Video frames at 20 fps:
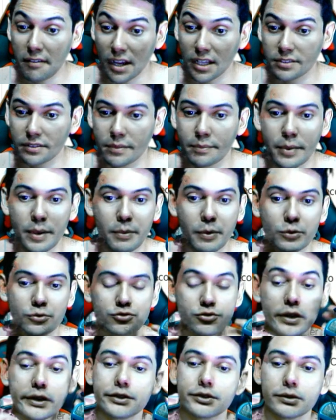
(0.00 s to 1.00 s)
500 people
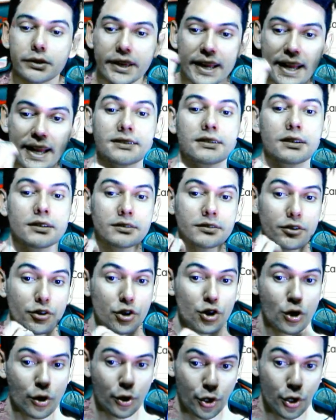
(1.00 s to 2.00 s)
trying to get the
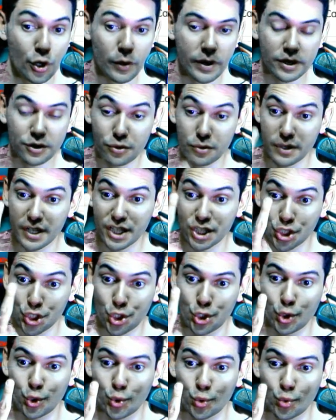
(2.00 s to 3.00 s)
yo-yo, and you need
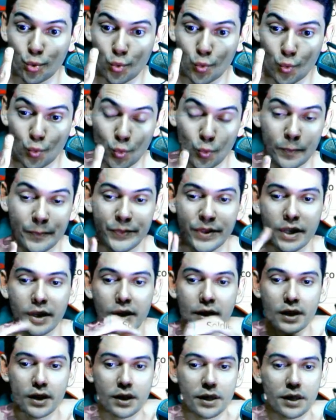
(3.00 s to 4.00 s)
2.
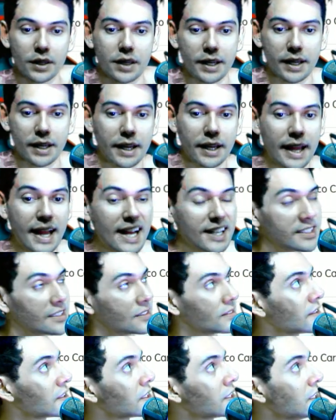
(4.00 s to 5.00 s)
I had
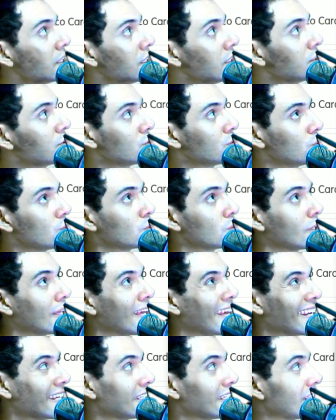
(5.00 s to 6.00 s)
the lucky to
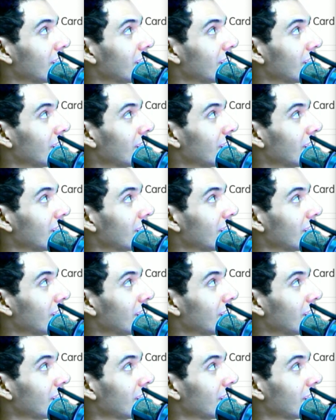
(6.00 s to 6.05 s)
get